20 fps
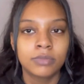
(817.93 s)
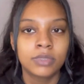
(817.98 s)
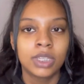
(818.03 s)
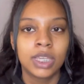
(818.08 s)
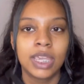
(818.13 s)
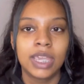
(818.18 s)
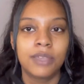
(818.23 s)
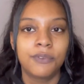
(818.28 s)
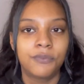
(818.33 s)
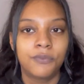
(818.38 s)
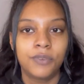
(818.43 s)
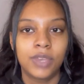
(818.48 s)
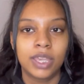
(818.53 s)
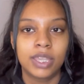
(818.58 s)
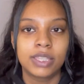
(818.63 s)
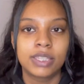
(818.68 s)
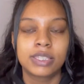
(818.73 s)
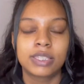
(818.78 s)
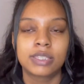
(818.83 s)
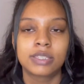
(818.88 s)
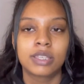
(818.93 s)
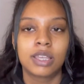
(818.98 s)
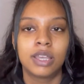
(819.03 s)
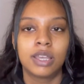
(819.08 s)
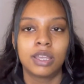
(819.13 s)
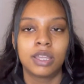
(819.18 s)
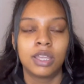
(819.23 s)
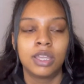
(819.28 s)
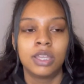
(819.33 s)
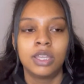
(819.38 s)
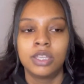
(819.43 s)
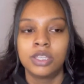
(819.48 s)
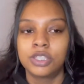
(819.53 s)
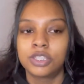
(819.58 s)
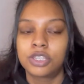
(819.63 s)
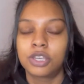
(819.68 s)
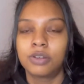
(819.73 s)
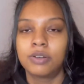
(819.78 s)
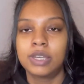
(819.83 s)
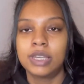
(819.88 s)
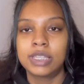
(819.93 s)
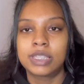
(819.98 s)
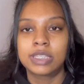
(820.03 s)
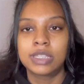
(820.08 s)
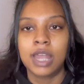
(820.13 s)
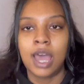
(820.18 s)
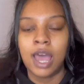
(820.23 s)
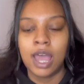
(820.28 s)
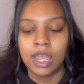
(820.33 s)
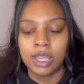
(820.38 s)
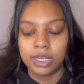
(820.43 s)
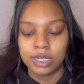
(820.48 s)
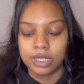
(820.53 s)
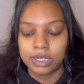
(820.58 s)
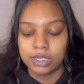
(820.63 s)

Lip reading: it fits. So it's not